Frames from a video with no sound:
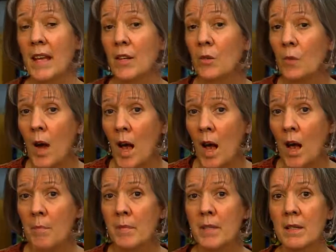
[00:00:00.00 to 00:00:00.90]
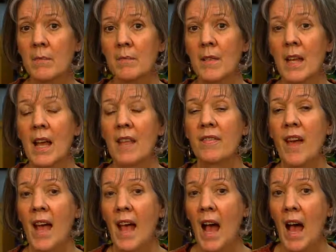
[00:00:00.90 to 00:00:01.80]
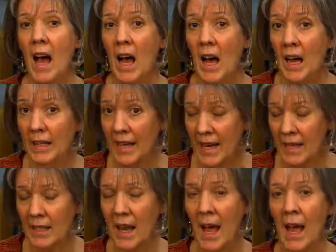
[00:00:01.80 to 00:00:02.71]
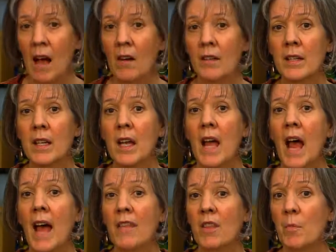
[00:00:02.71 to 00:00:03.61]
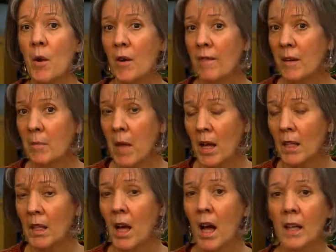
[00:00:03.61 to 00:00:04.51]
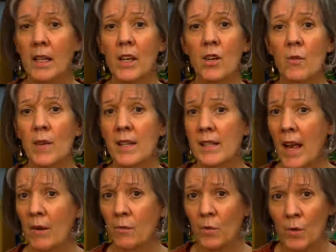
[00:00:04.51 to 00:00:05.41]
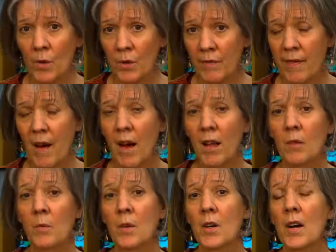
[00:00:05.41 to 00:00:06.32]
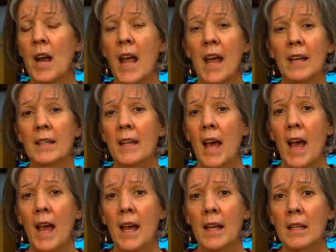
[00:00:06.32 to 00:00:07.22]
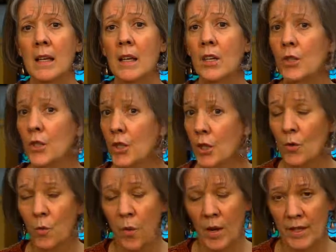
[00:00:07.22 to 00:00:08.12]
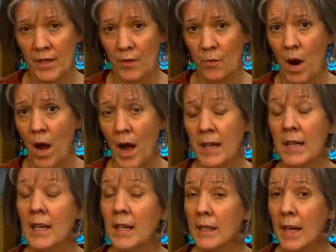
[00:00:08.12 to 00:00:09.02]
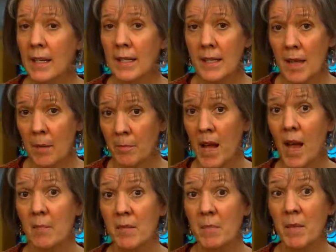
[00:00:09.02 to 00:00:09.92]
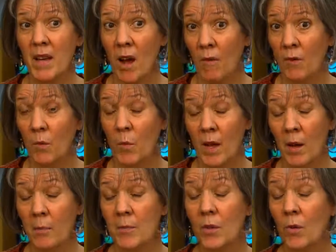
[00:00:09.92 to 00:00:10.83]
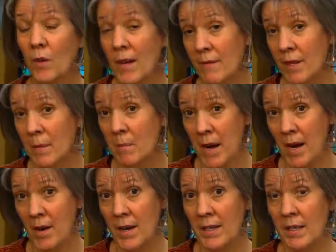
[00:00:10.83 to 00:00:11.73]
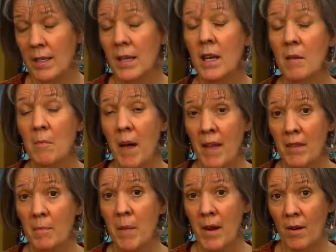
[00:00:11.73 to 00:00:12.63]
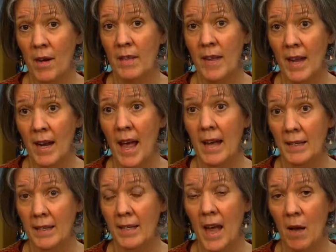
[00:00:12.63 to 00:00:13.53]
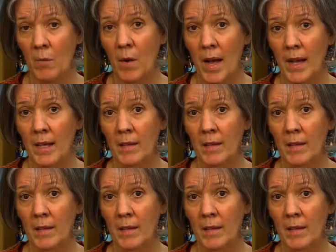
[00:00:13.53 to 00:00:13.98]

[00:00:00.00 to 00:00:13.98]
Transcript: interrupt, they uh, get loud, and the perfect melancholy, who is a rule follower and a do what is right, can sometimes be overwhelmed or even embarrassed by the parent that acts that way.